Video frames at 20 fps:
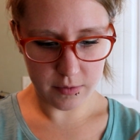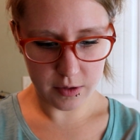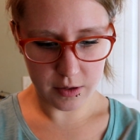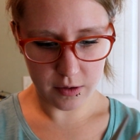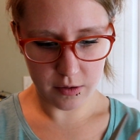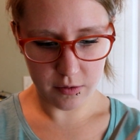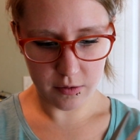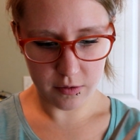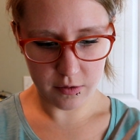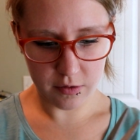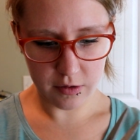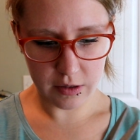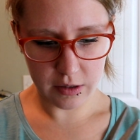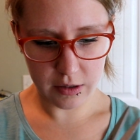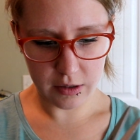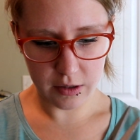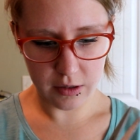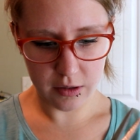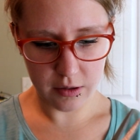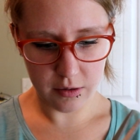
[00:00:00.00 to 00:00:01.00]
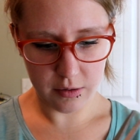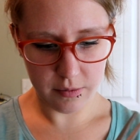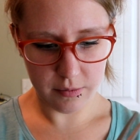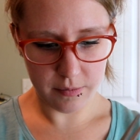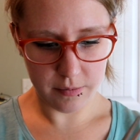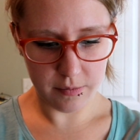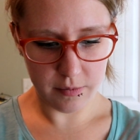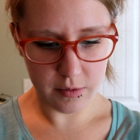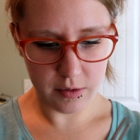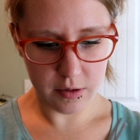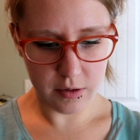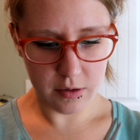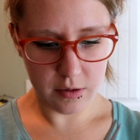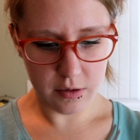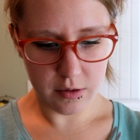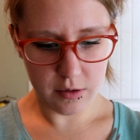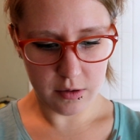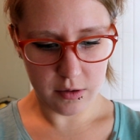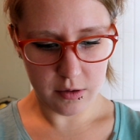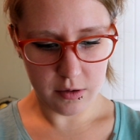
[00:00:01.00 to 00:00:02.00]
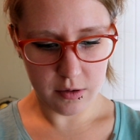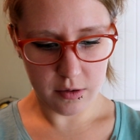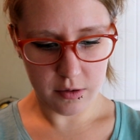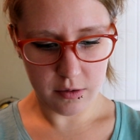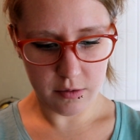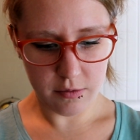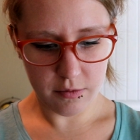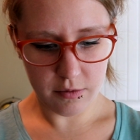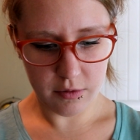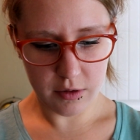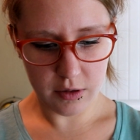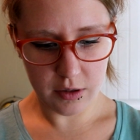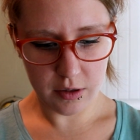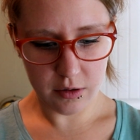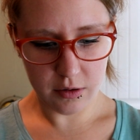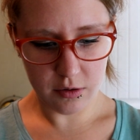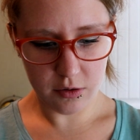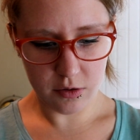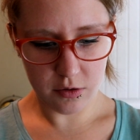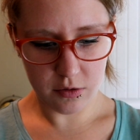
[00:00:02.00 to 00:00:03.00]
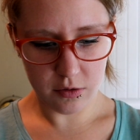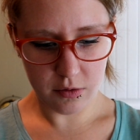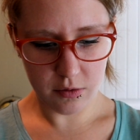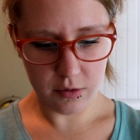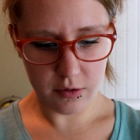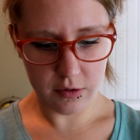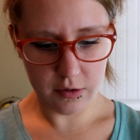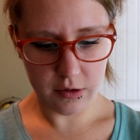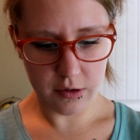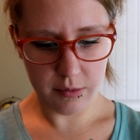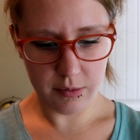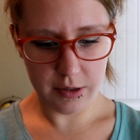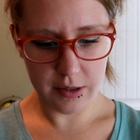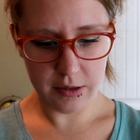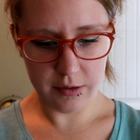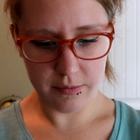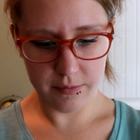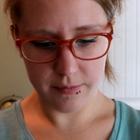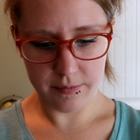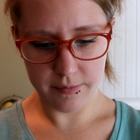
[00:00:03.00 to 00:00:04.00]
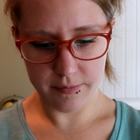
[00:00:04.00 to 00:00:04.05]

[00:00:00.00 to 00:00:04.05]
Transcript: the other side. I feel like they're just always gonna be